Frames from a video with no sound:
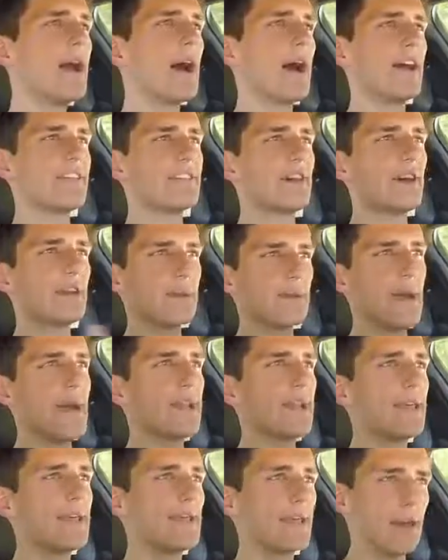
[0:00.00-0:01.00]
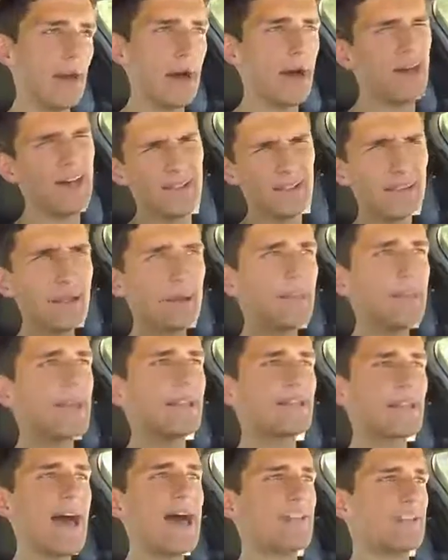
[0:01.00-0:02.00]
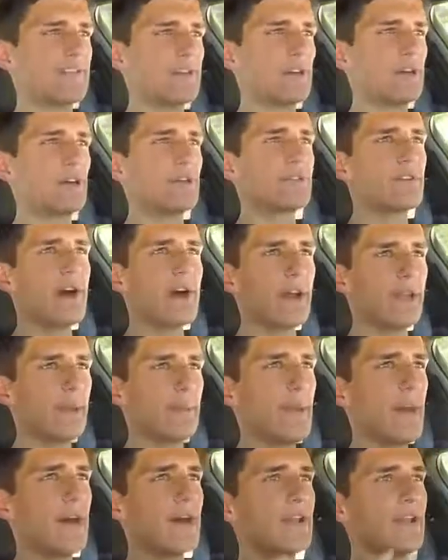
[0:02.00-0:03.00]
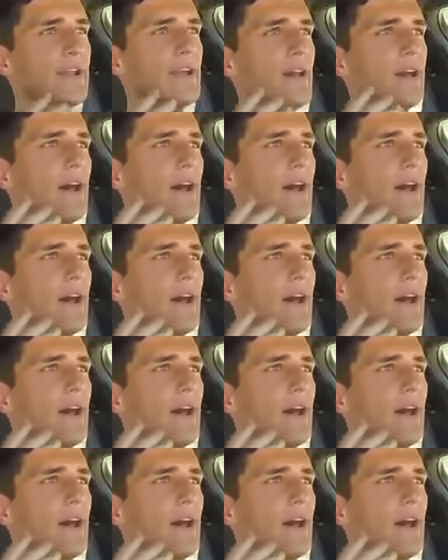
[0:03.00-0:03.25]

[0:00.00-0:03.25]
I talked about it a little bit last video, talking about